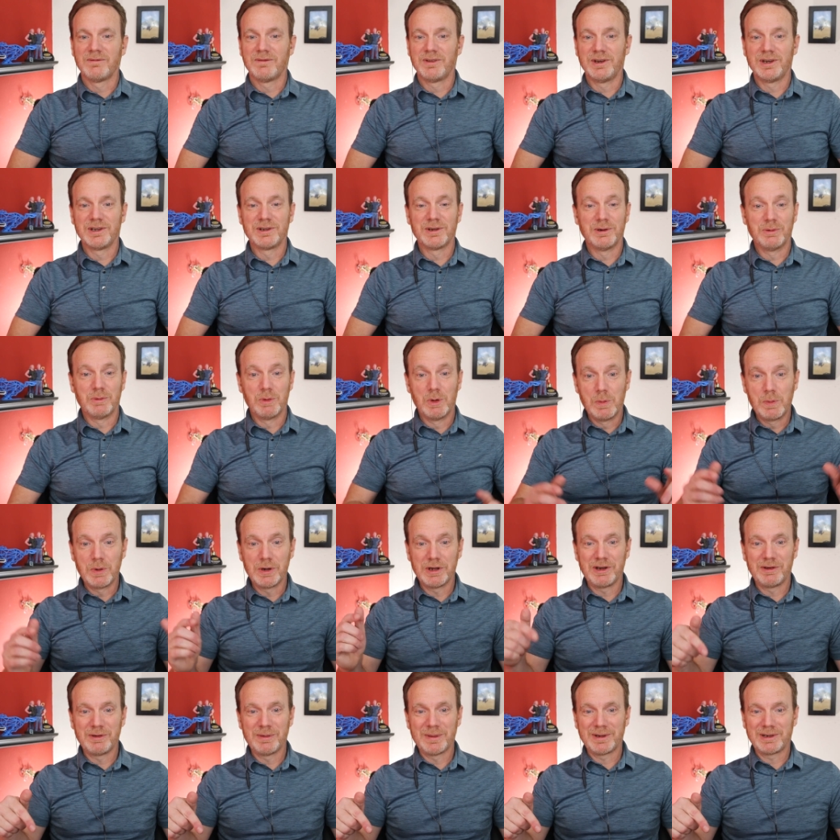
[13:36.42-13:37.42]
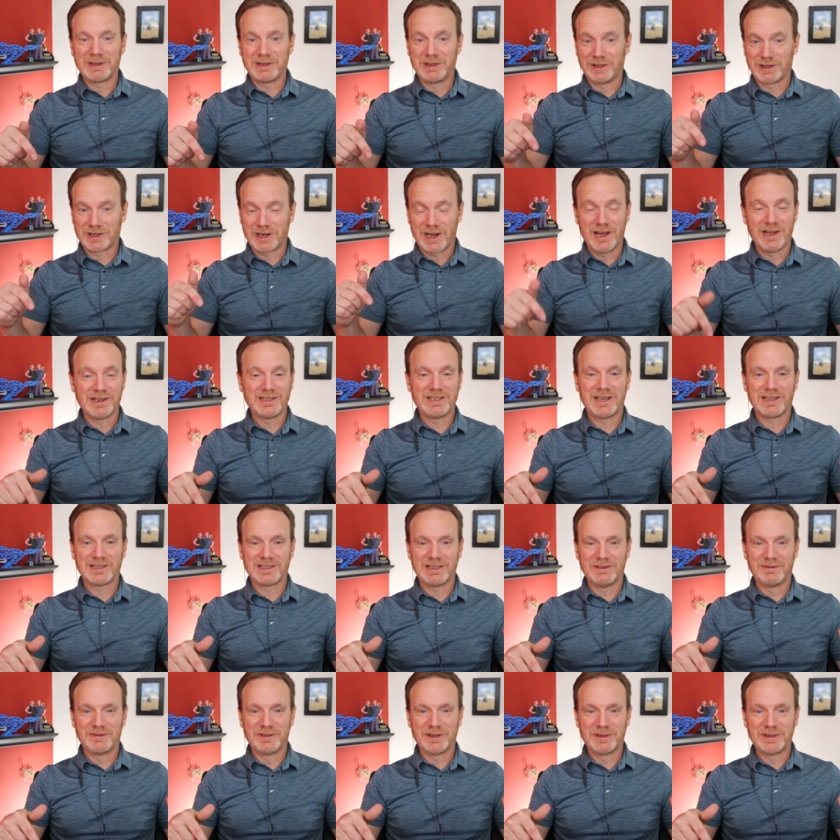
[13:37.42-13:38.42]
very cool we'll put uh, your contact
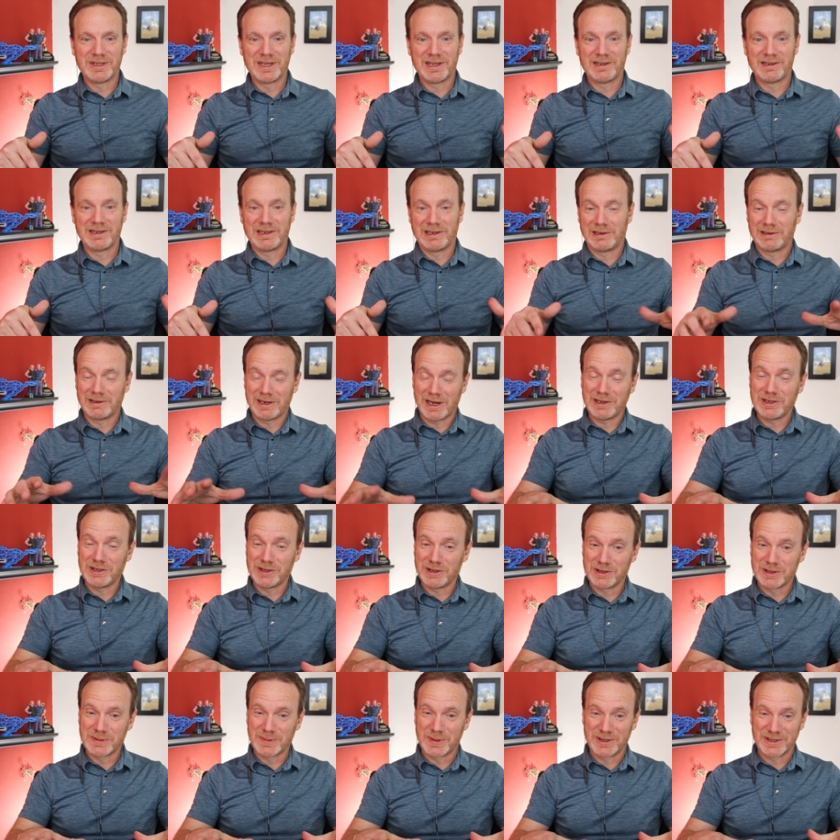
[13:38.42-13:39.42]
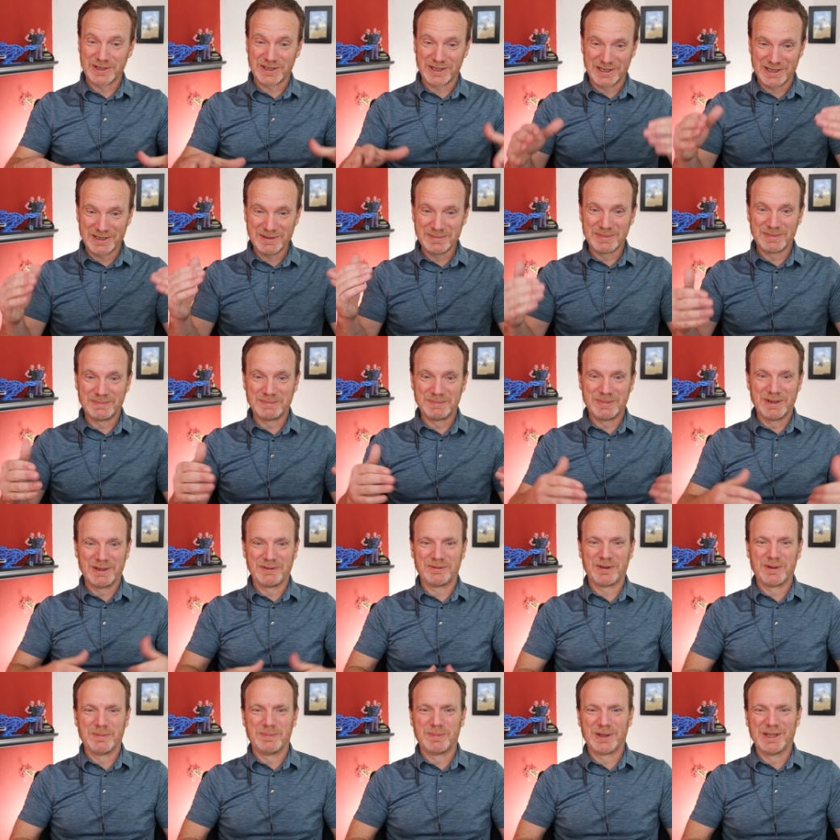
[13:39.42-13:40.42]
info down there not yours personally but
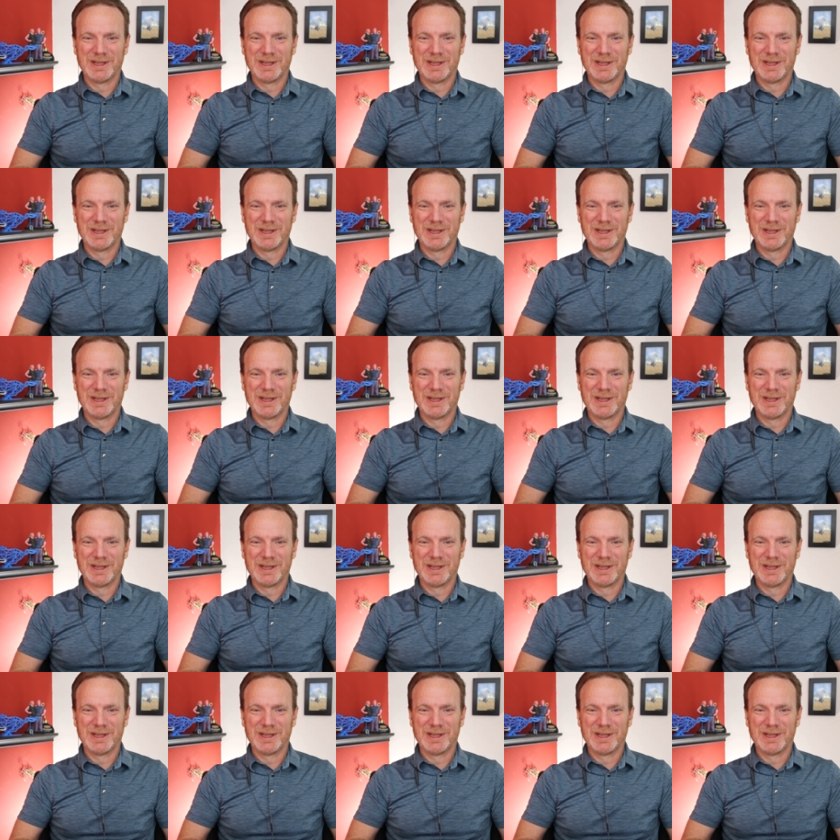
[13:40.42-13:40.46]
for